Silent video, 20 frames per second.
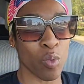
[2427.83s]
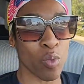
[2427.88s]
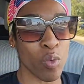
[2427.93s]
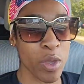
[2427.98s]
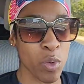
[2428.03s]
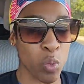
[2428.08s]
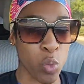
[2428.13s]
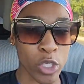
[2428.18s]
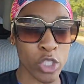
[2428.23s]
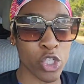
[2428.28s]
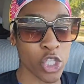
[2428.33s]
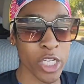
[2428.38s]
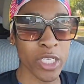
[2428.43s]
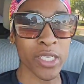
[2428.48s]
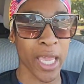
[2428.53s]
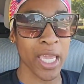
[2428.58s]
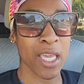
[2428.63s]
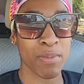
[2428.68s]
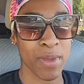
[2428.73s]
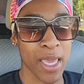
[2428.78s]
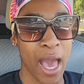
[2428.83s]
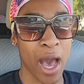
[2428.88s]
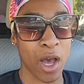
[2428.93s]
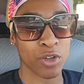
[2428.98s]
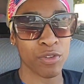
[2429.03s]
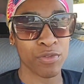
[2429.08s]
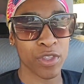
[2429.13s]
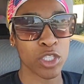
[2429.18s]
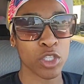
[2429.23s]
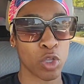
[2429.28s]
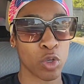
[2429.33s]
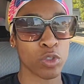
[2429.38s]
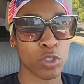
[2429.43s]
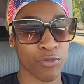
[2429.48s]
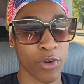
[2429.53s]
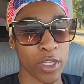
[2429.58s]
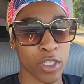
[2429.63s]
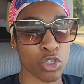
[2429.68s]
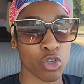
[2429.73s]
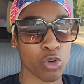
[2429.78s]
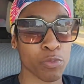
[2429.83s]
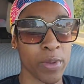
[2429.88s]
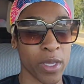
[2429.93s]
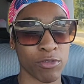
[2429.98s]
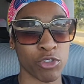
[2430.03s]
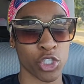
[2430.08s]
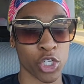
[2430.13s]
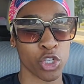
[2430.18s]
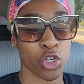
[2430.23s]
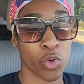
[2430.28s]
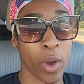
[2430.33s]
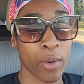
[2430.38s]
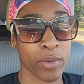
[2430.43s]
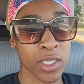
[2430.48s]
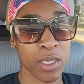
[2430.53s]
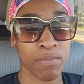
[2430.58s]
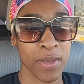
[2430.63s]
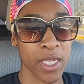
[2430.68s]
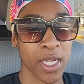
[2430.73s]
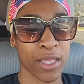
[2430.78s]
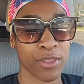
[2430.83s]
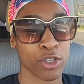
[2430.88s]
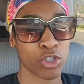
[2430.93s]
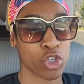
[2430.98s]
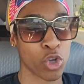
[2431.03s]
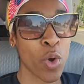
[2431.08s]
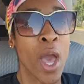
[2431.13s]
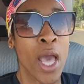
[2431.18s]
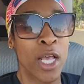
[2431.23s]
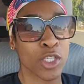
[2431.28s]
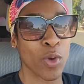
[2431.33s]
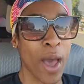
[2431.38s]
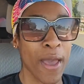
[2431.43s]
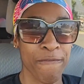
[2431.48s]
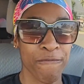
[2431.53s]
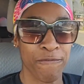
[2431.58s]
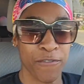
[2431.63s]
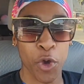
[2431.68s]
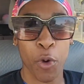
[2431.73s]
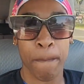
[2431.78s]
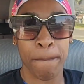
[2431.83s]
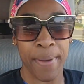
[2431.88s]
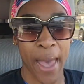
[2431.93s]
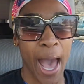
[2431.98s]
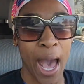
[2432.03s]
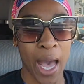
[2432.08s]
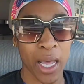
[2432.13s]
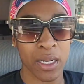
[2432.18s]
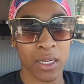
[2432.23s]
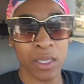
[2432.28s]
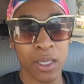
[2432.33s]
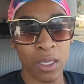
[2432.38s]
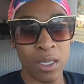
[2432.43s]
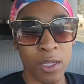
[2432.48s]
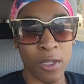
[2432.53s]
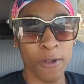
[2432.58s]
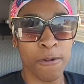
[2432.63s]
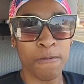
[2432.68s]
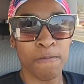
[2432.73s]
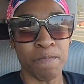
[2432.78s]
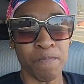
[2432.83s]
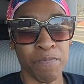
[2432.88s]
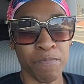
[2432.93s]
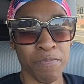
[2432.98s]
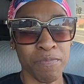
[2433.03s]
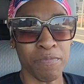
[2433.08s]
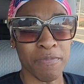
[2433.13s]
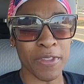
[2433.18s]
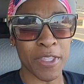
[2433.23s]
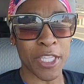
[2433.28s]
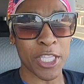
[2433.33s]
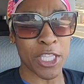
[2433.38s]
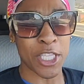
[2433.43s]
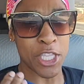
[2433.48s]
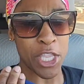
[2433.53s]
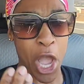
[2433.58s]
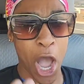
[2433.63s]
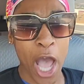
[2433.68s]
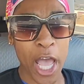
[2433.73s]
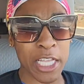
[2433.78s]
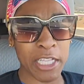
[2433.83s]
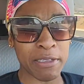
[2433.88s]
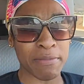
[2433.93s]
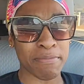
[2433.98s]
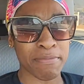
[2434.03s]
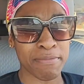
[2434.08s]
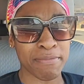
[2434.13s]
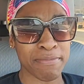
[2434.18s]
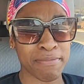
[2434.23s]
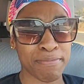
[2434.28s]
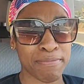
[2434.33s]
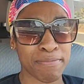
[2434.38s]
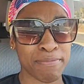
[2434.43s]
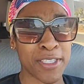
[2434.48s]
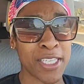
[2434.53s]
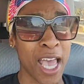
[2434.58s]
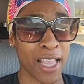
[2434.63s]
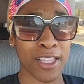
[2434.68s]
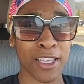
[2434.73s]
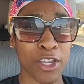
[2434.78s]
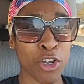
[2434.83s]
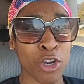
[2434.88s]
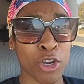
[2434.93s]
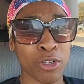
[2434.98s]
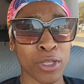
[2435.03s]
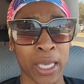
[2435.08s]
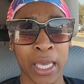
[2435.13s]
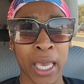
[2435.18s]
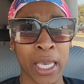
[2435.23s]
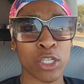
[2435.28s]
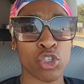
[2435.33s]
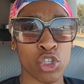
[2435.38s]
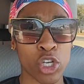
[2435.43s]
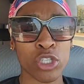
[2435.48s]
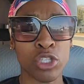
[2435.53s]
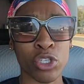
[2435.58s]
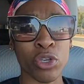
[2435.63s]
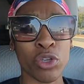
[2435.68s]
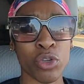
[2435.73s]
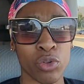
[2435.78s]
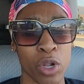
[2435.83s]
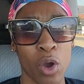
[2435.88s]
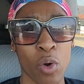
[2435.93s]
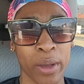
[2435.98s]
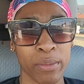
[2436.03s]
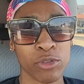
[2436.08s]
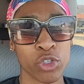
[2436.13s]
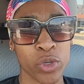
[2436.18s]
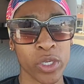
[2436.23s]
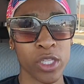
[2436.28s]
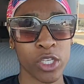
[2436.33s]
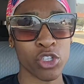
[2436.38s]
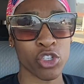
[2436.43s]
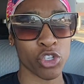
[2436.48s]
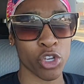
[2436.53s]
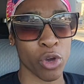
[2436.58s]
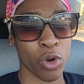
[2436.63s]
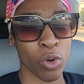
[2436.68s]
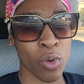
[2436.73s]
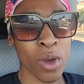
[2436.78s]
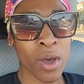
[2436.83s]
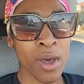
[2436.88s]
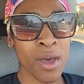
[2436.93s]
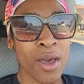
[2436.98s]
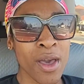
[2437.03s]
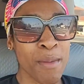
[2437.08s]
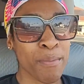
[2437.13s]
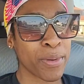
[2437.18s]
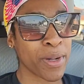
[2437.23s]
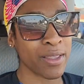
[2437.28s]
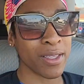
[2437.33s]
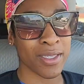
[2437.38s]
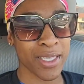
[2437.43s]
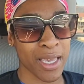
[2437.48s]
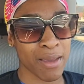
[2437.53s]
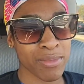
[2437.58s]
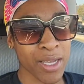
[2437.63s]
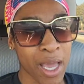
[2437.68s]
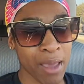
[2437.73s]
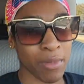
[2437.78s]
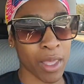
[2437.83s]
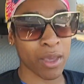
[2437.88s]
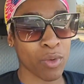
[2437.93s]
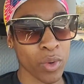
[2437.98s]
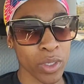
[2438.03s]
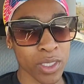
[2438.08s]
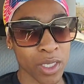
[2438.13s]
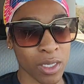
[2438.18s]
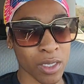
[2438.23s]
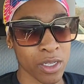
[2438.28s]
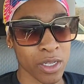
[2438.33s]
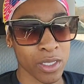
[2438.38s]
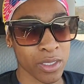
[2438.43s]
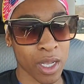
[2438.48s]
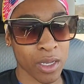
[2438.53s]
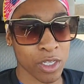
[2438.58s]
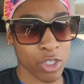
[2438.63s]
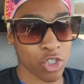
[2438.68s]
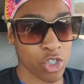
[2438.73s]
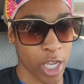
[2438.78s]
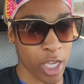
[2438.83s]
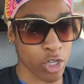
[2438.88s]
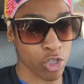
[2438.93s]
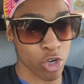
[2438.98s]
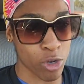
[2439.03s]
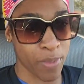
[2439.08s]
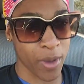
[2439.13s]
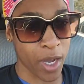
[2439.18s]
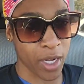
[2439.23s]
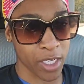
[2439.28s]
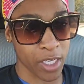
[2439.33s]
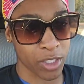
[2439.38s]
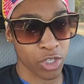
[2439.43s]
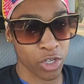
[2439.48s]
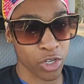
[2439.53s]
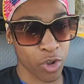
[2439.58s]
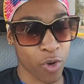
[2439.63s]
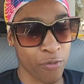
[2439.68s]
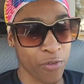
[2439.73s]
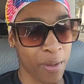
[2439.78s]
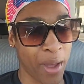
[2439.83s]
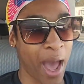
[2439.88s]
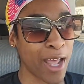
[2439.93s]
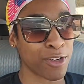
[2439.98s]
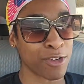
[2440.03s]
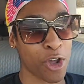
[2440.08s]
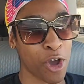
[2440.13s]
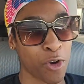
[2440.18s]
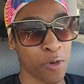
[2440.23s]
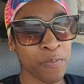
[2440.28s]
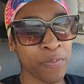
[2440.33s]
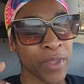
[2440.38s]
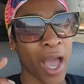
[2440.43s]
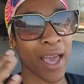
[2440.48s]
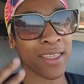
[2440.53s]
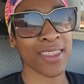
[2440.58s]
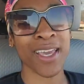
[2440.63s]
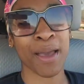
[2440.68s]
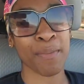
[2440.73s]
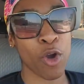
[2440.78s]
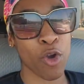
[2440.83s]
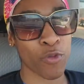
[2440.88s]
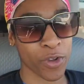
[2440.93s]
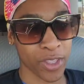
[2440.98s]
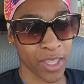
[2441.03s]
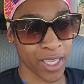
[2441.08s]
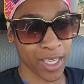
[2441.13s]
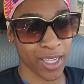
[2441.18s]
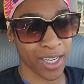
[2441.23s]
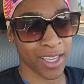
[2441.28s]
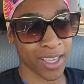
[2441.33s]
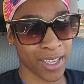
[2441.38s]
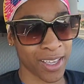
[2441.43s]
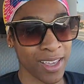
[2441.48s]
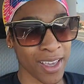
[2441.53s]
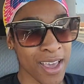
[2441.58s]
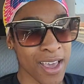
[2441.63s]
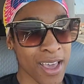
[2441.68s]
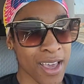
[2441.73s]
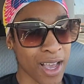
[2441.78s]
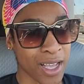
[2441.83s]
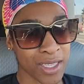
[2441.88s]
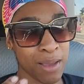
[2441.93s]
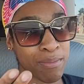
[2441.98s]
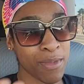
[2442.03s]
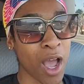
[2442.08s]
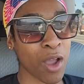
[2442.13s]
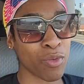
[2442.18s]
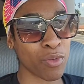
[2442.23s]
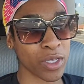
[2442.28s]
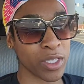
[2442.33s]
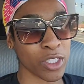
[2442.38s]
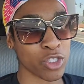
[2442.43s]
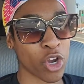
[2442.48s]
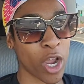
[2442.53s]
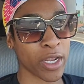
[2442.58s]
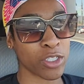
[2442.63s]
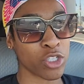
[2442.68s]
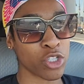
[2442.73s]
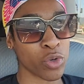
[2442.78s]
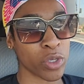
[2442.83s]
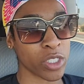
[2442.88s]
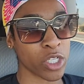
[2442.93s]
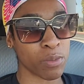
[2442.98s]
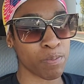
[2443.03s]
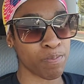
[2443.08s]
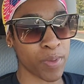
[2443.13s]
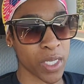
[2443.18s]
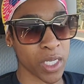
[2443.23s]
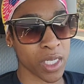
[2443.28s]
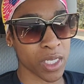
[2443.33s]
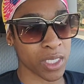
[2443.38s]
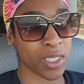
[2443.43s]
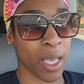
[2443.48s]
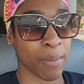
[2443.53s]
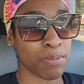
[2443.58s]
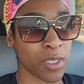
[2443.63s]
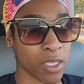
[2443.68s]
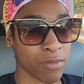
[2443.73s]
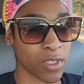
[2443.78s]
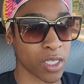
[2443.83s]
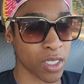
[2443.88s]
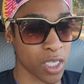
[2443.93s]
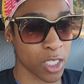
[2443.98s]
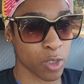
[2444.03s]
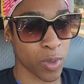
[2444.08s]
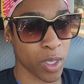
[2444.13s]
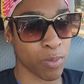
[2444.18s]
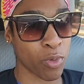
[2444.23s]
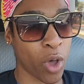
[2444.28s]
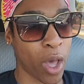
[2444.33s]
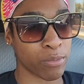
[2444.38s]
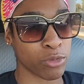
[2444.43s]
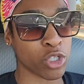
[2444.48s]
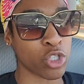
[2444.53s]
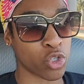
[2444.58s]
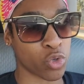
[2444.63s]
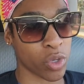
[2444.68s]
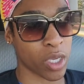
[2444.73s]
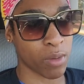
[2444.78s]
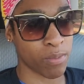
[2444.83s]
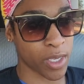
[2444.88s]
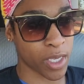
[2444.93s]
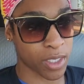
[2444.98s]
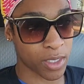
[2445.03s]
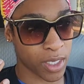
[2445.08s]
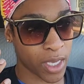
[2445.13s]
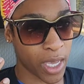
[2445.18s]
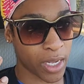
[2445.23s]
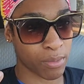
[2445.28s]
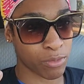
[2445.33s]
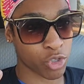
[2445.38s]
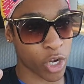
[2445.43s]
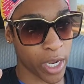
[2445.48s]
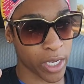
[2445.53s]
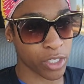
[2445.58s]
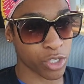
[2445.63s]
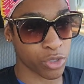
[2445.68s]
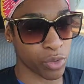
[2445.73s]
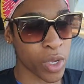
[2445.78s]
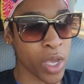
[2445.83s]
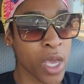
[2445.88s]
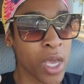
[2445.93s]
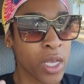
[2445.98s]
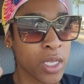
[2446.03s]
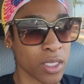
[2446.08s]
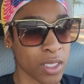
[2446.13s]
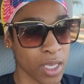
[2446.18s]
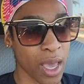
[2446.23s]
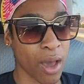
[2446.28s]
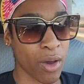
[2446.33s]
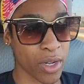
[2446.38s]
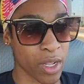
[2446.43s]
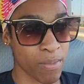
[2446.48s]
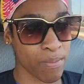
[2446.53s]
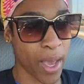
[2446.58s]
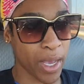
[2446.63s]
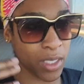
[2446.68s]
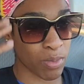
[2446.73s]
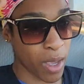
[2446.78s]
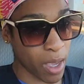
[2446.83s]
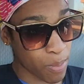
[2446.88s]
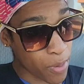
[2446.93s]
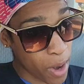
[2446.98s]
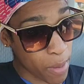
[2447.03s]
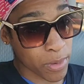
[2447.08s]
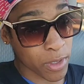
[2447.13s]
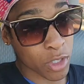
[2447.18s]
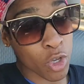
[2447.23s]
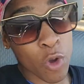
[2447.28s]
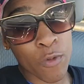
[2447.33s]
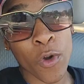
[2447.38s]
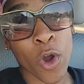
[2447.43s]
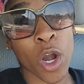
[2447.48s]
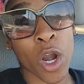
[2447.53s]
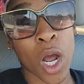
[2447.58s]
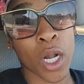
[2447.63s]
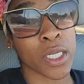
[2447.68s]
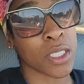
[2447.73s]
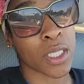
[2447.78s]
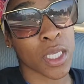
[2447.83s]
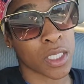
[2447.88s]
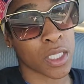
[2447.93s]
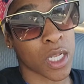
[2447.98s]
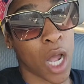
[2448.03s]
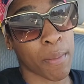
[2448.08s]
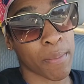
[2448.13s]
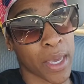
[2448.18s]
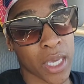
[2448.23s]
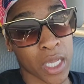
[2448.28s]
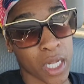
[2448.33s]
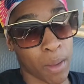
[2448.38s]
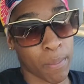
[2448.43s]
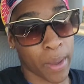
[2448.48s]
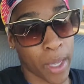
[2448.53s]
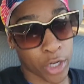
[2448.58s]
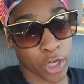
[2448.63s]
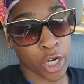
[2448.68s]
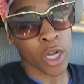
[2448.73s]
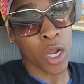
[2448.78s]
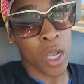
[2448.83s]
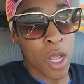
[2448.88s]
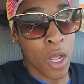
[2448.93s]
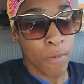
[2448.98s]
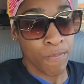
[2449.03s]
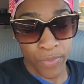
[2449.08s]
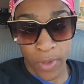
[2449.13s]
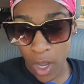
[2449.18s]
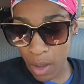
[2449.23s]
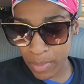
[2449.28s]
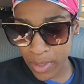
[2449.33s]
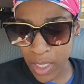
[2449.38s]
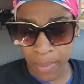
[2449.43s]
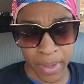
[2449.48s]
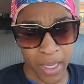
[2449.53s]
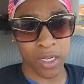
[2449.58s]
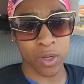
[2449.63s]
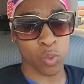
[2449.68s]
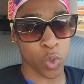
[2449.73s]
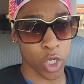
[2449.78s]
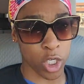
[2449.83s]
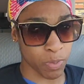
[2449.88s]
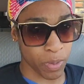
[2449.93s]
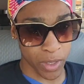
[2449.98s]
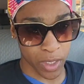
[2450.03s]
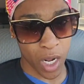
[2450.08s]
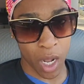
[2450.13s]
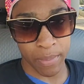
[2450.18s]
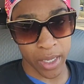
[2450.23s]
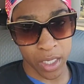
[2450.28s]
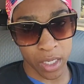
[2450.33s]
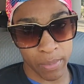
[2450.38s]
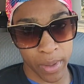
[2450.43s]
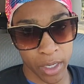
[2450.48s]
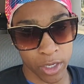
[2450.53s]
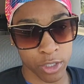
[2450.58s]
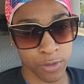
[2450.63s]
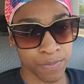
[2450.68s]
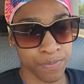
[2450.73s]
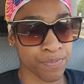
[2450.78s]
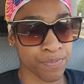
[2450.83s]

would she take me out of this close friends group if she knew I was competing at the show? So I feel bad not telling her, like, hey, just so you know, I'm doing this show. But at the same time, like, it's not gonna change her body to know if I don't know. I think I'm overthinking it because I'm not really trying to do it to be deceptive to these people. I'm just doing it because, again, I'm trying to see how it impacts my prep. And so far, honestly, it's not making it better. It's not making it worse, but it's not making it better.